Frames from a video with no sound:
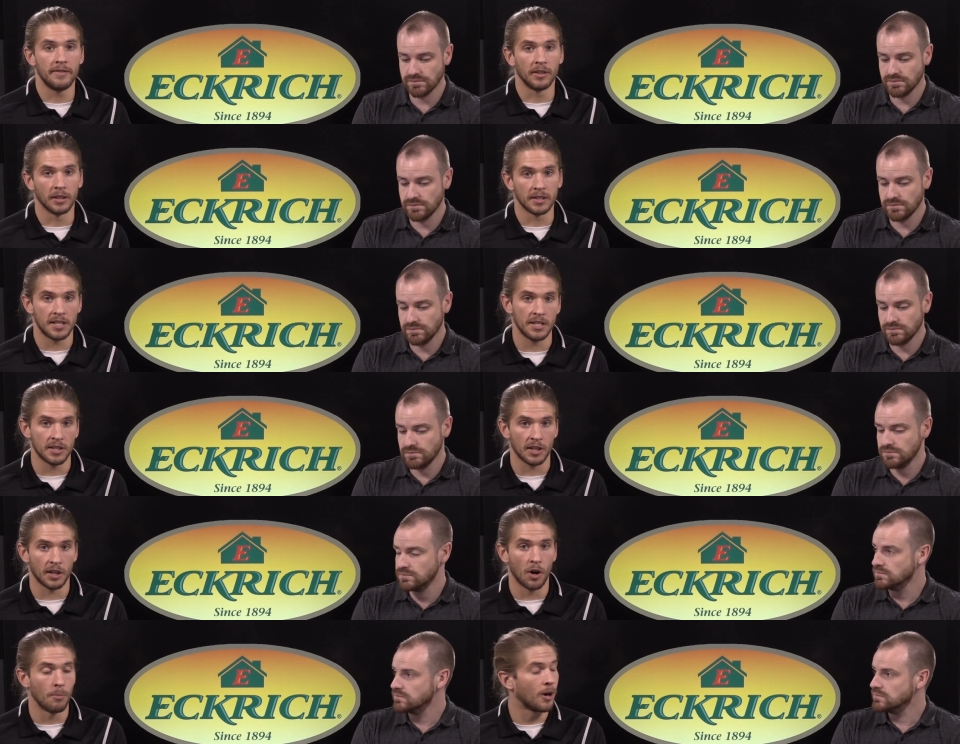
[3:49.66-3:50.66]
Speaker 1: even the
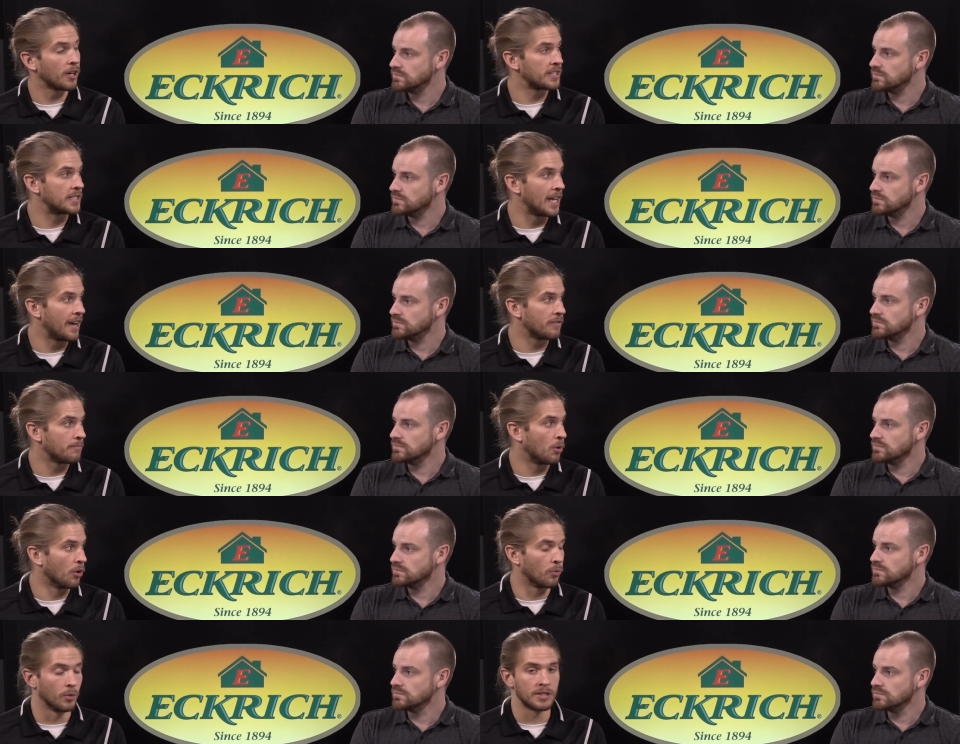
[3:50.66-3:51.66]
season ago, Marcus
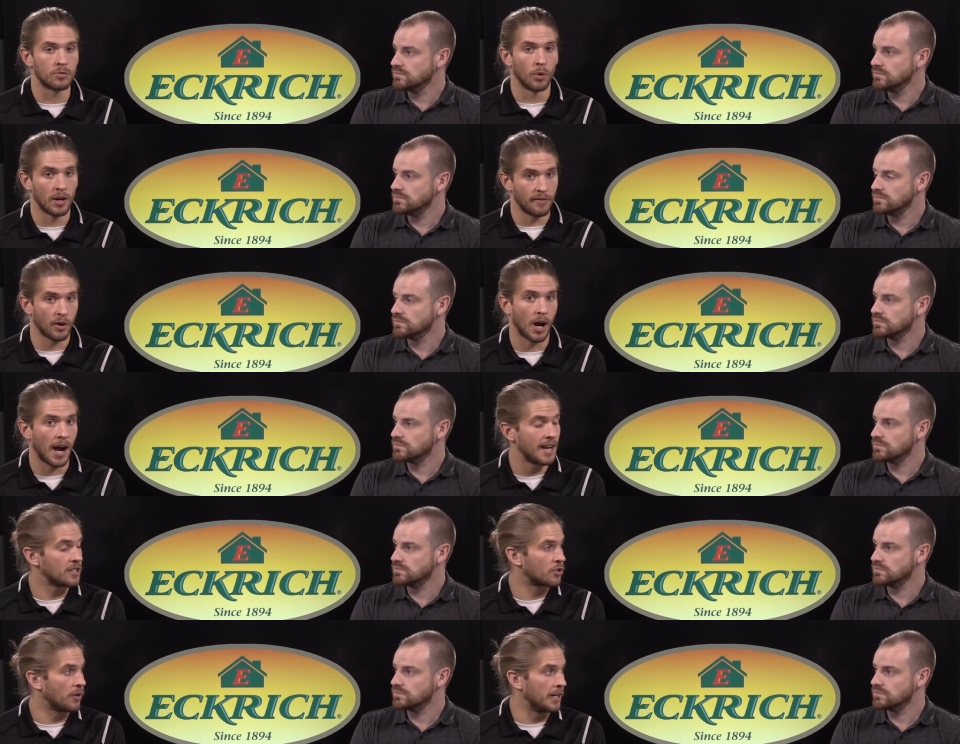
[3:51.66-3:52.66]
Davenport was one of our
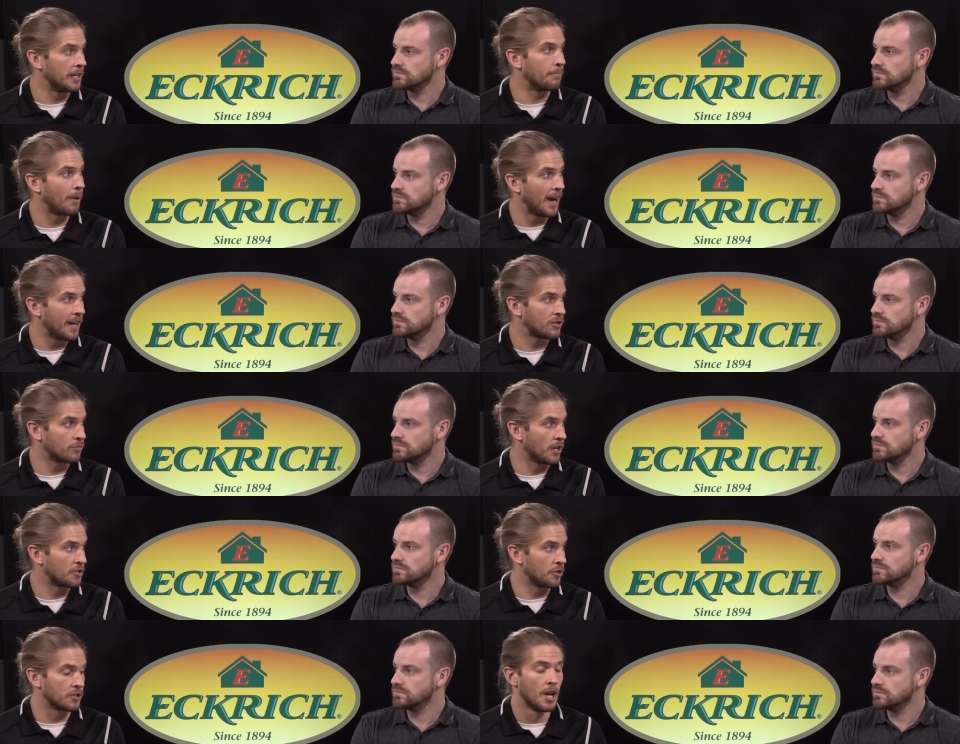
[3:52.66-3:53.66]
highest graded pass
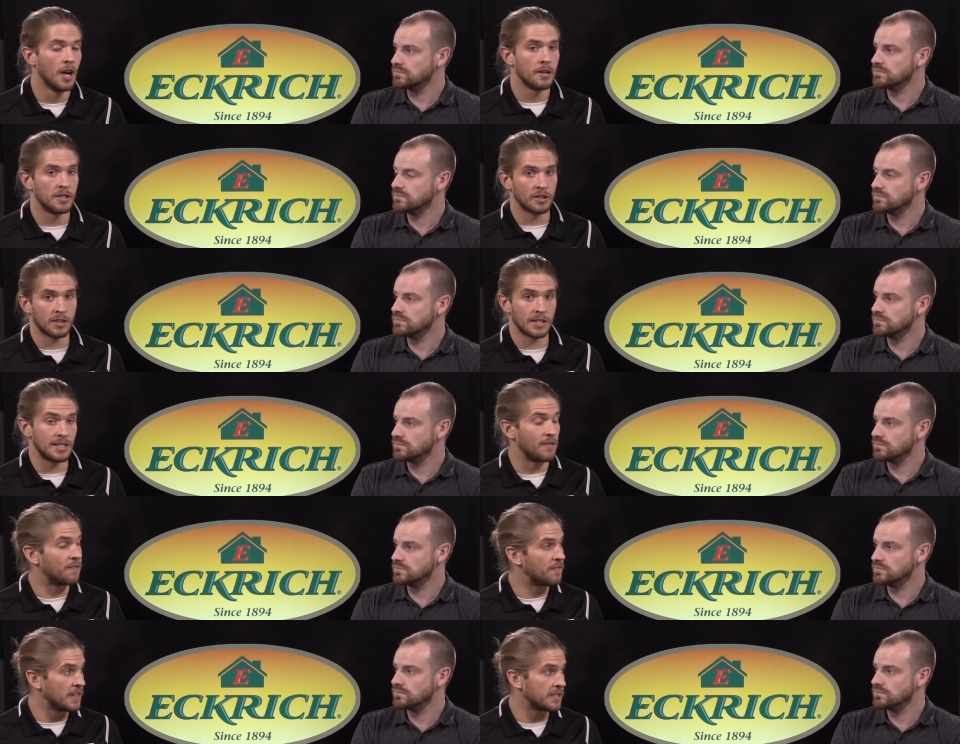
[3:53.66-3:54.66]
rushers just because
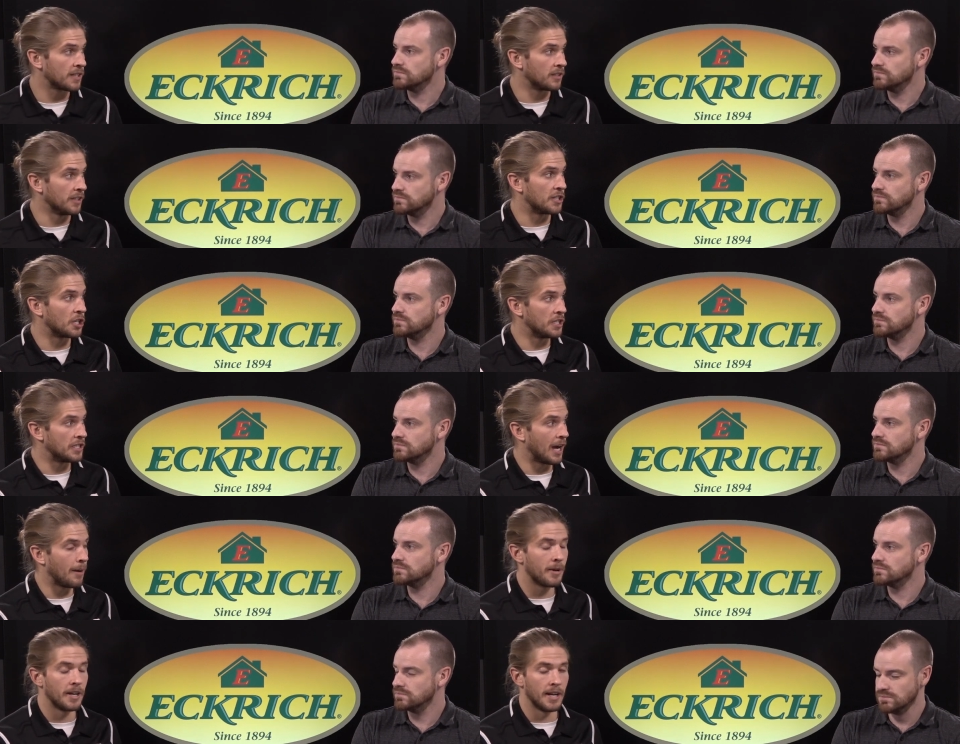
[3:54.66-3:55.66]
he physically could
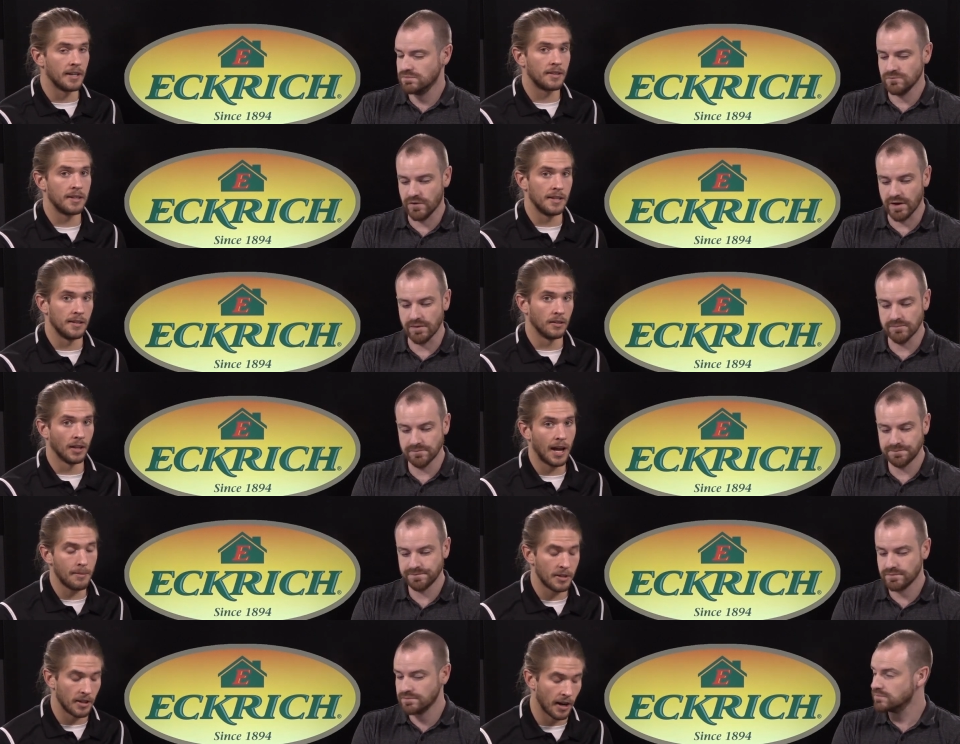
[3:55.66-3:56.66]
dominate the right.
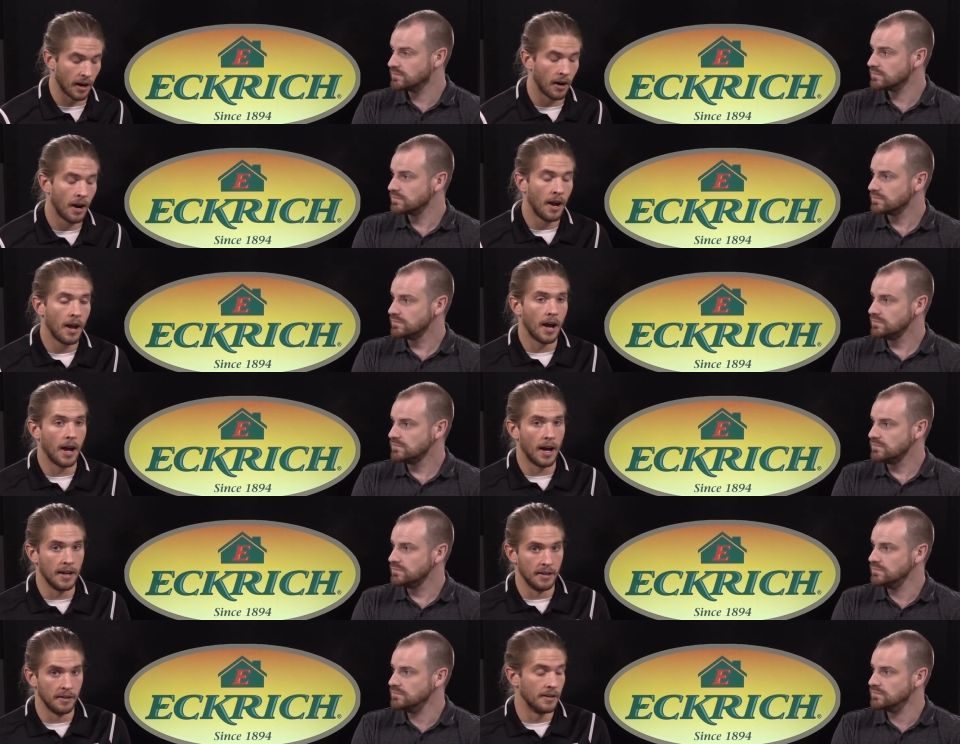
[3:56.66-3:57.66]
lineman there.
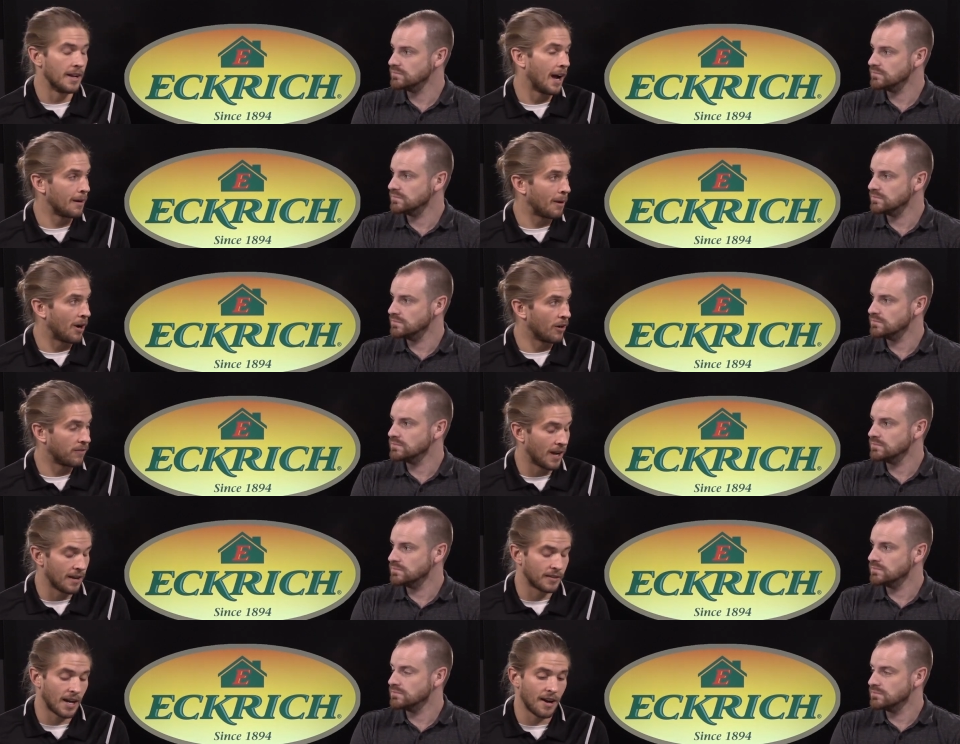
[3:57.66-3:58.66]
Uh, in the non-power
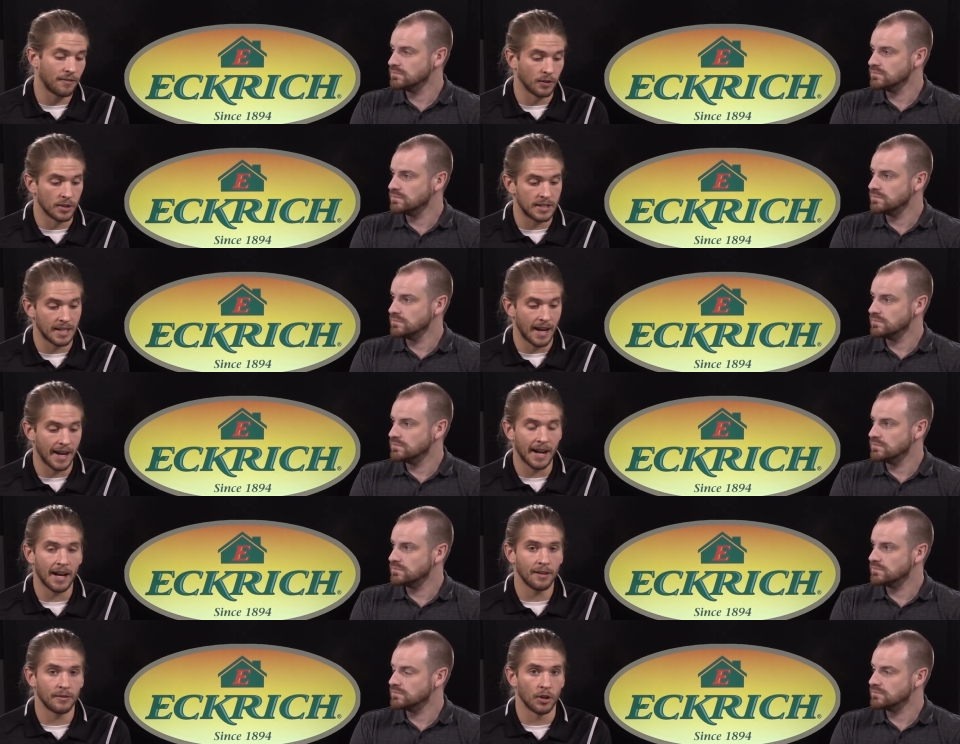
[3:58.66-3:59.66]
five conference.
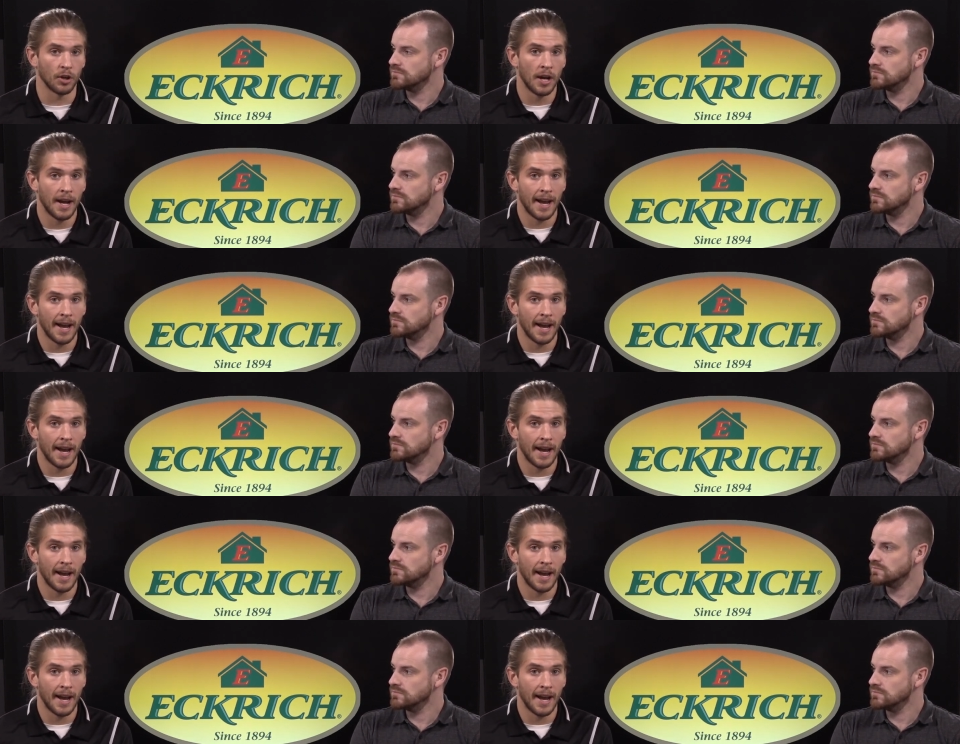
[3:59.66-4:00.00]
Ed Oliver